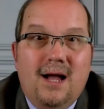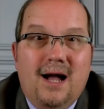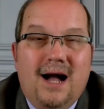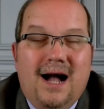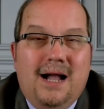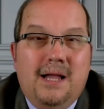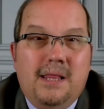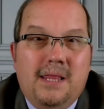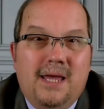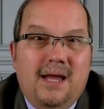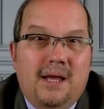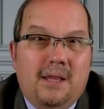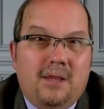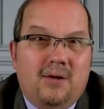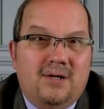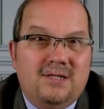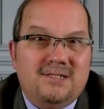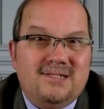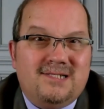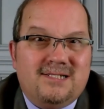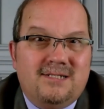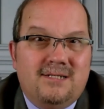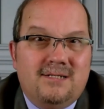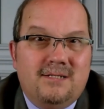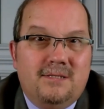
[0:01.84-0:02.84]
Hi
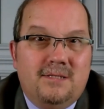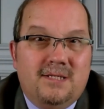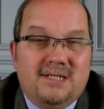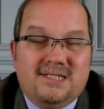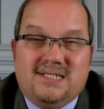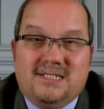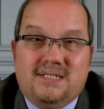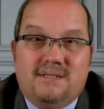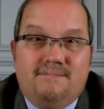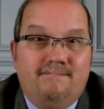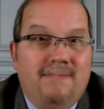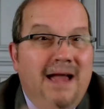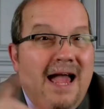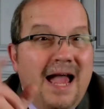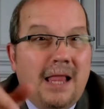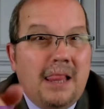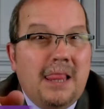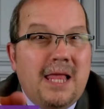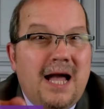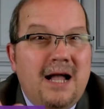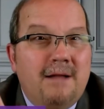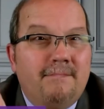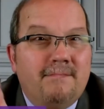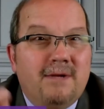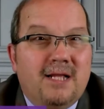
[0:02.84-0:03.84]
Landlords, this is Matt
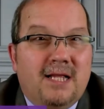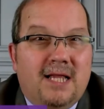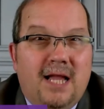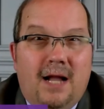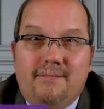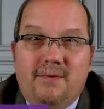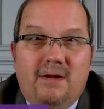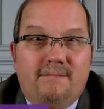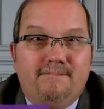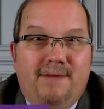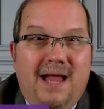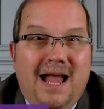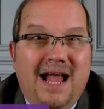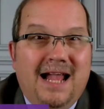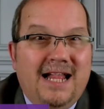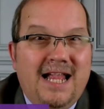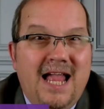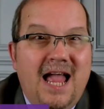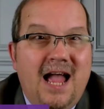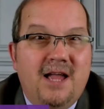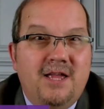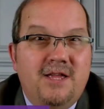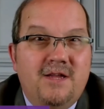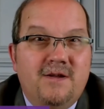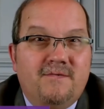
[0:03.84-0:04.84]
Lyman coming back
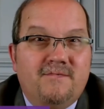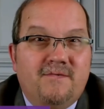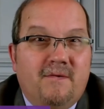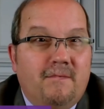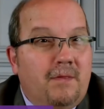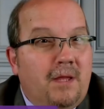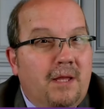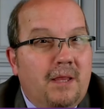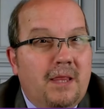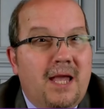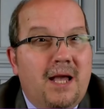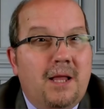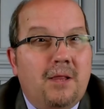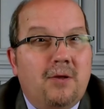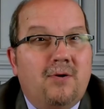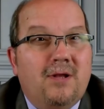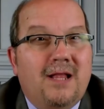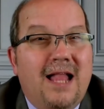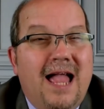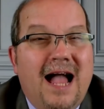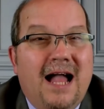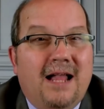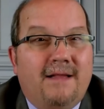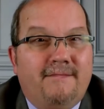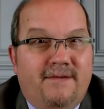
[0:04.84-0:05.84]
at you from the Landlord
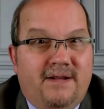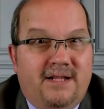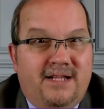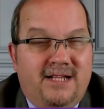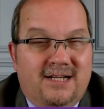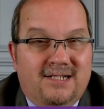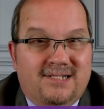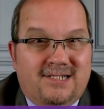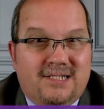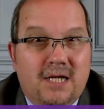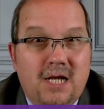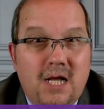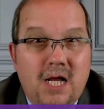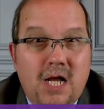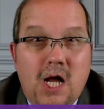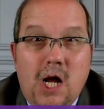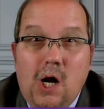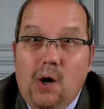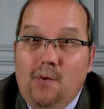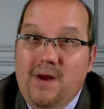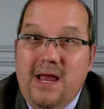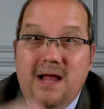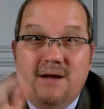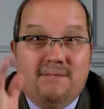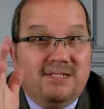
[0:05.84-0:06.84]
Advocates.
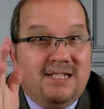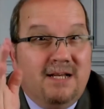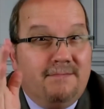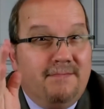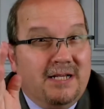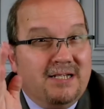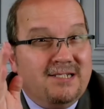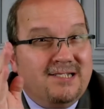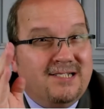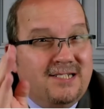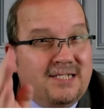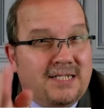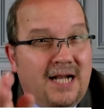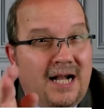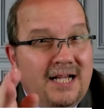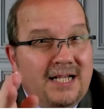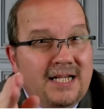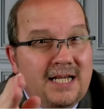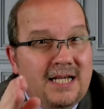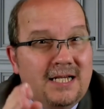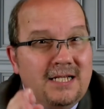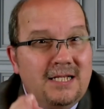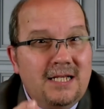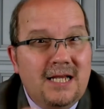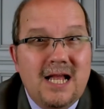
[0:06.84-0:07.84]
We have some
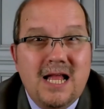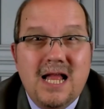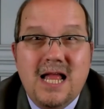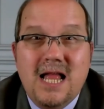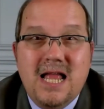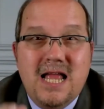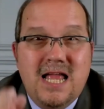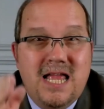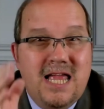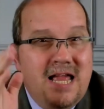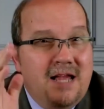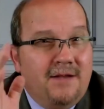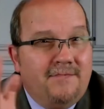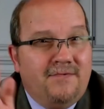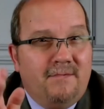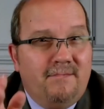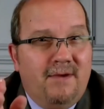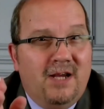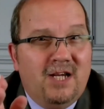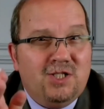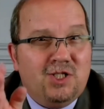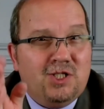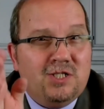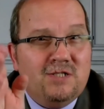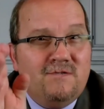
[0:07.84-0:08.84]
exciting
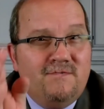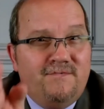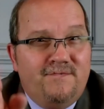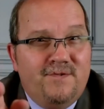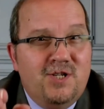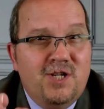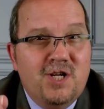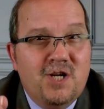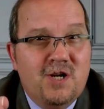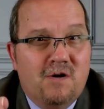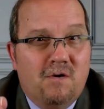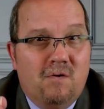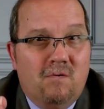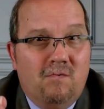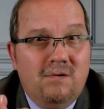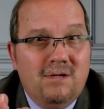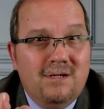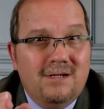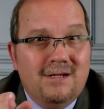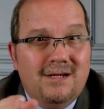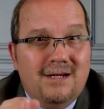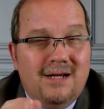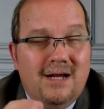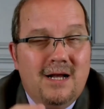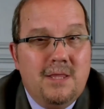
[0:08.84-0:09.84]
information for you
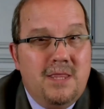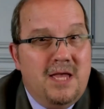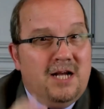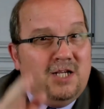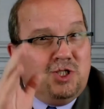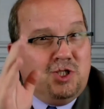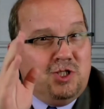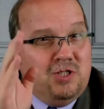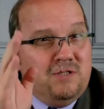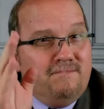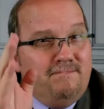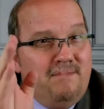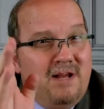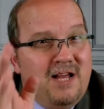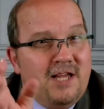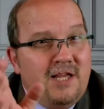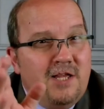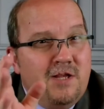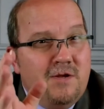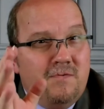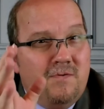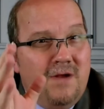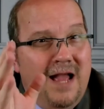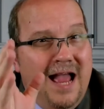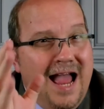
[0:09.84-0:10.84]
that should make
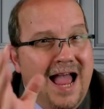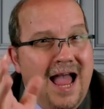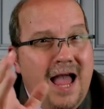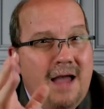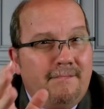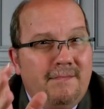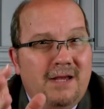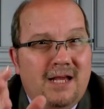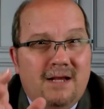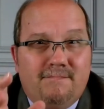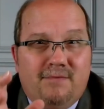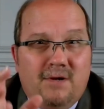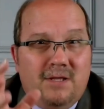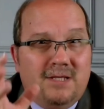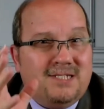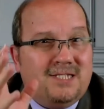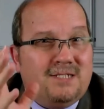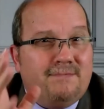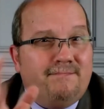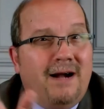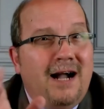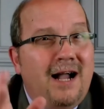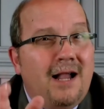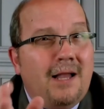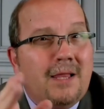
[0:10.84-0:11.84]
you happy and put a
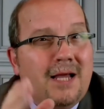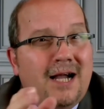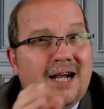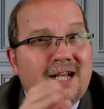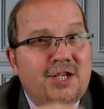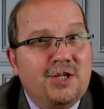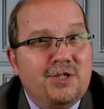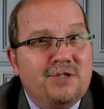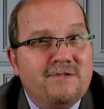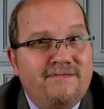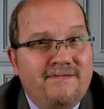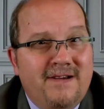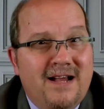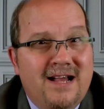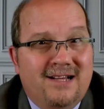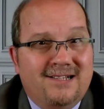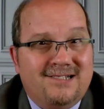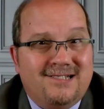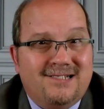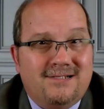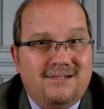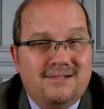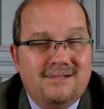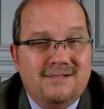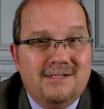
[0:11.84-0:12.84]
smile on your
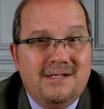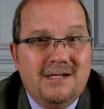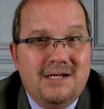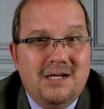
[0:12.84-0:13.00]
face.